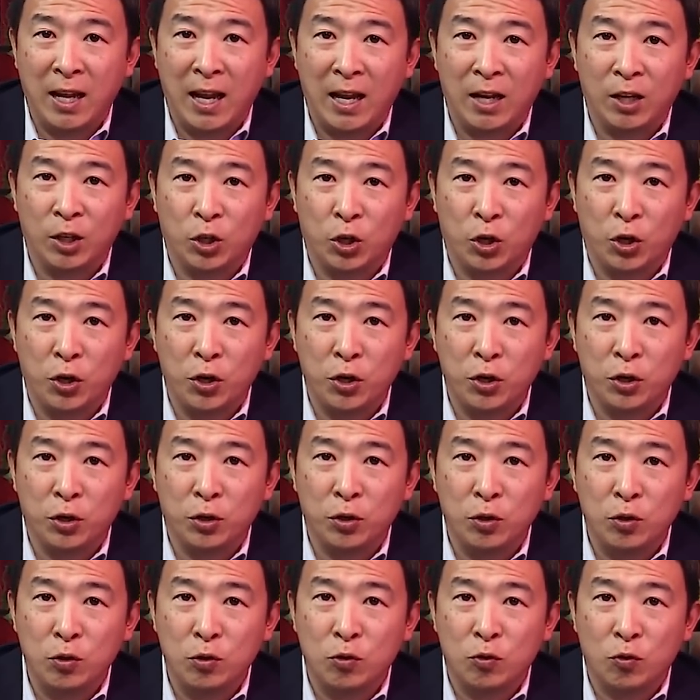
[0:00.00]
and Courier
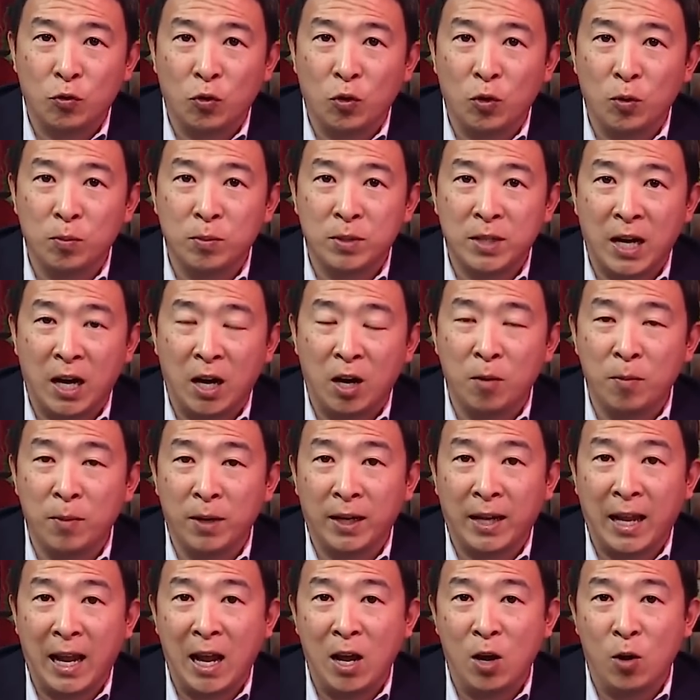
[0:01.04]
Newsroom, Tara
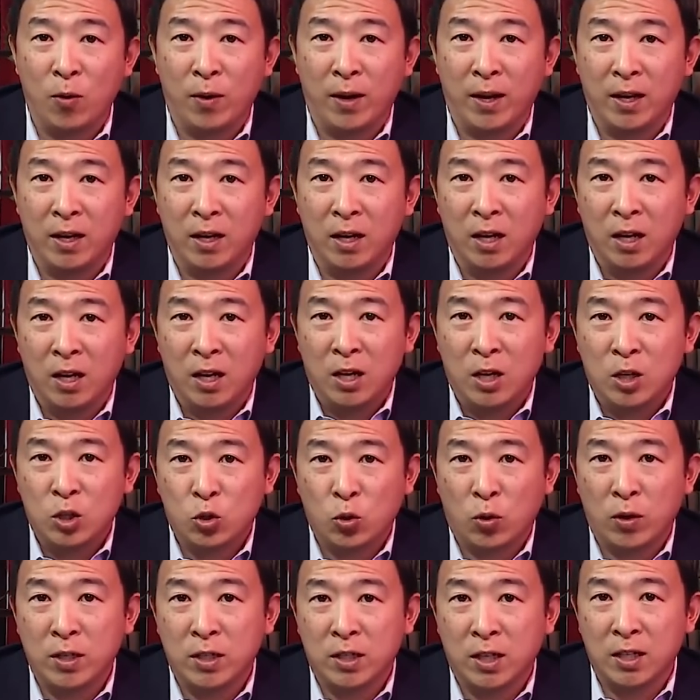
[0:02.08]
McGowan,
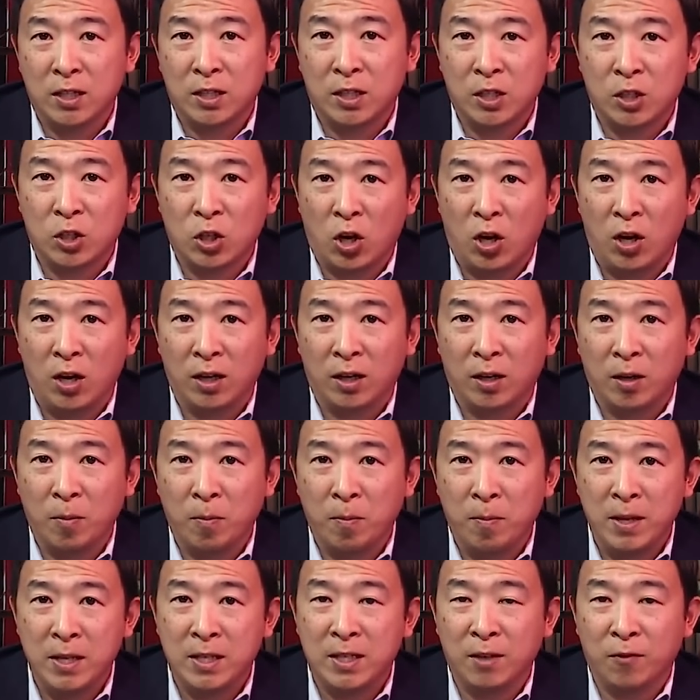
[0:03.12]
joins us to talk
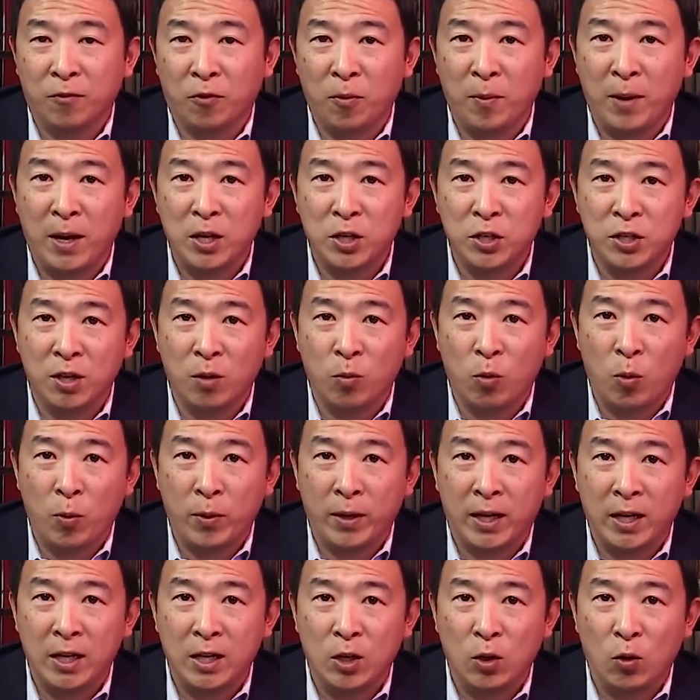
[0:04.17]
misinformation and what we
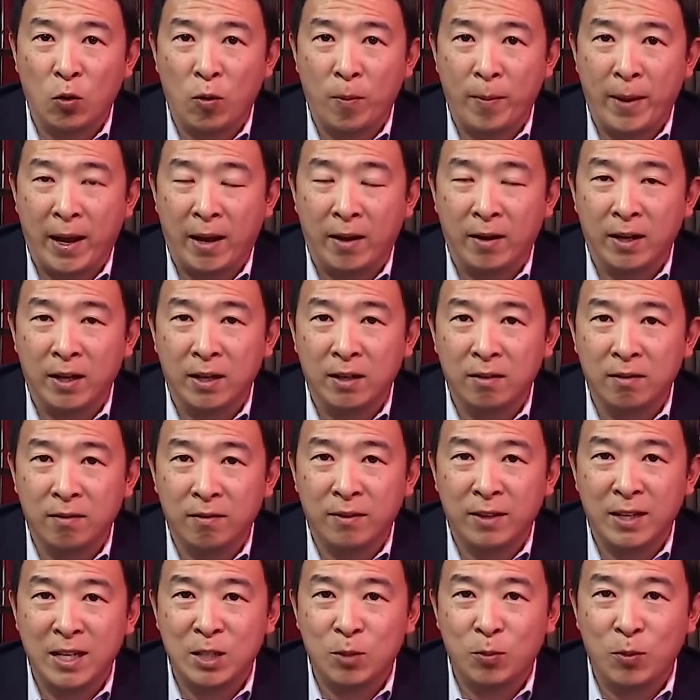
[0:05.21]
can do about it.
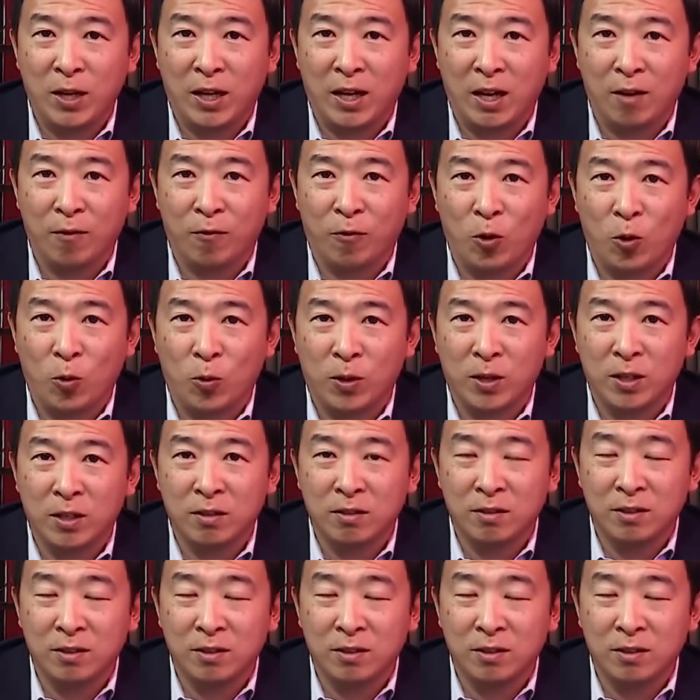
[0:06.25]
This week on Forward.